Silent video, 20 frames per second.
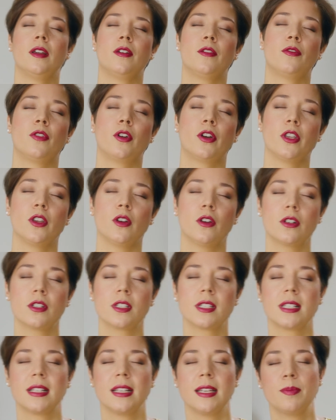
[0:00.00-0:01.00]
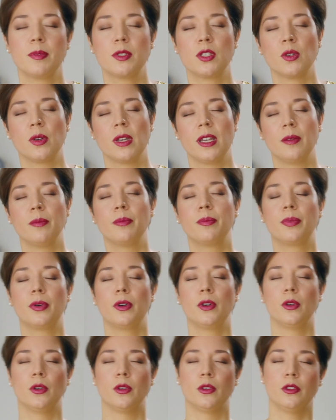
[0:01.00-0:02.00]
For your sleep to
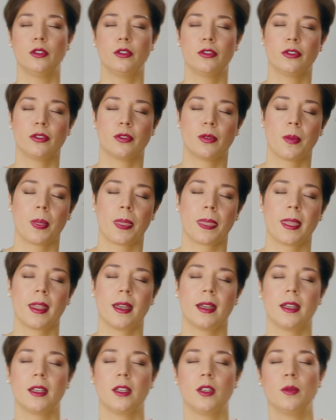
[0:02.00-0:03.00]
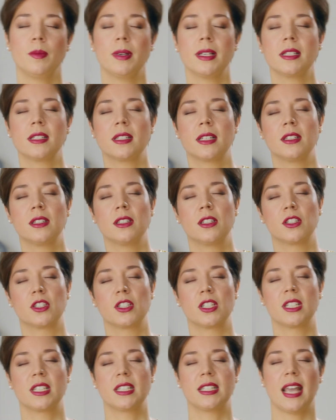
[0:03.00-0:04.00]
improve, you must
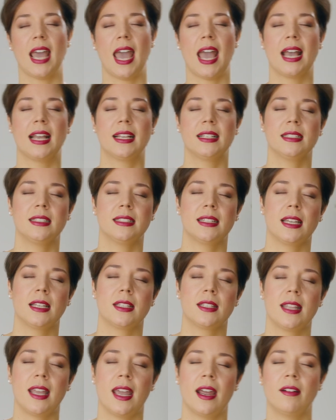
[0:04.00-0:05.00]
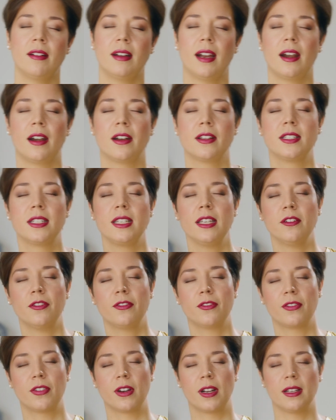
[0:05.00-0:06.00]
understand that there are
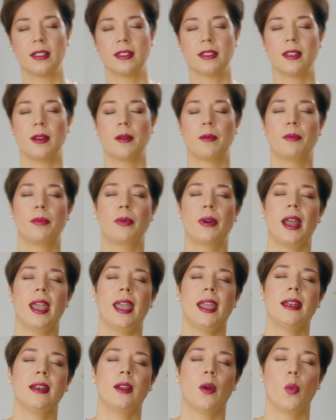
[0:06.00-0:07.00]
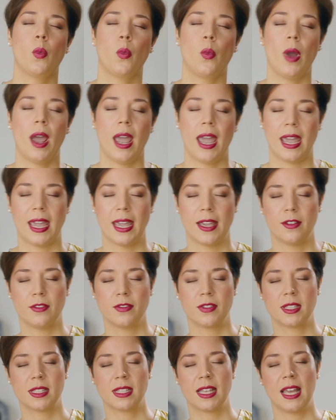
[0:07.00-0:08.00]
different brain
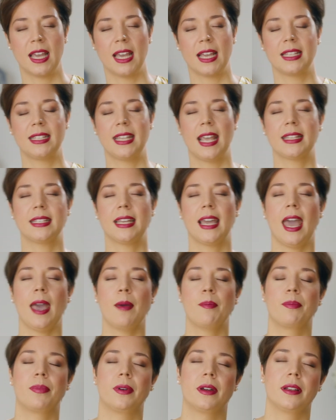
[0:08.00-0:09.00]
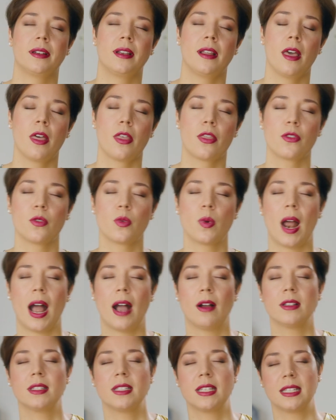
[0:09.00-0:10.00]
waves that happen
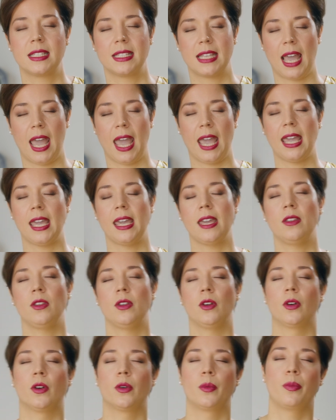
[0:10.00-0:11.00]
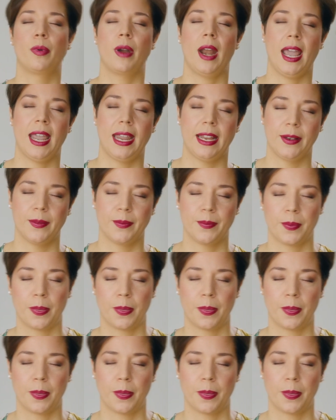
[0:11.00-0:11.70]
throughout the day in your brain.